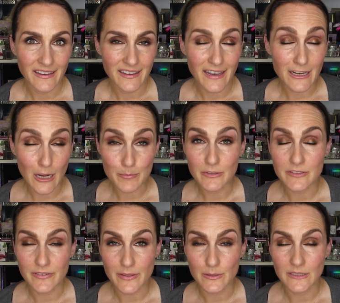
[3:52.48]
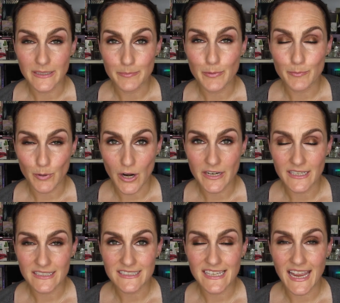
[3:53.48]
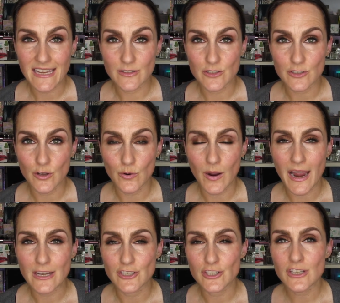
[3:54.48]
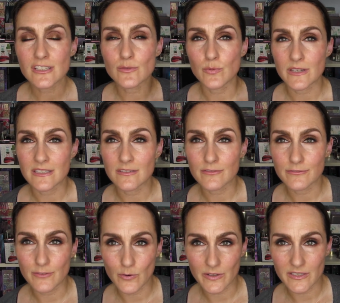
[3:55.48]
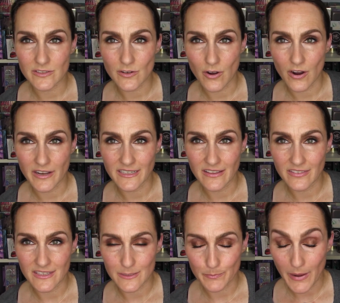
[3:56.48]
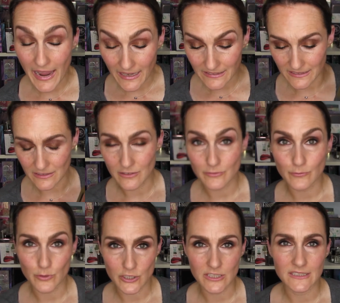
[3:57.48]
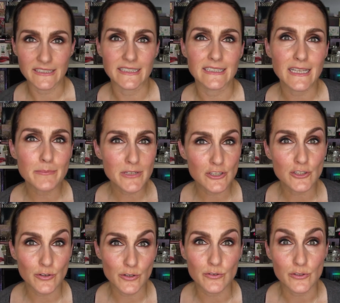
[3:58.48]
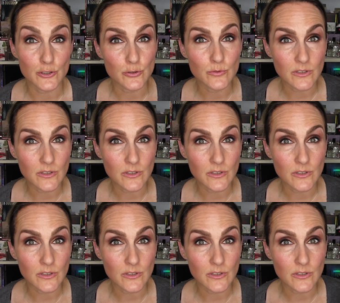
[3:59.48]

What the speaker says: a couple of other lip products, and so I just wasn't focused on this palette, unfortunately. And let me show you the two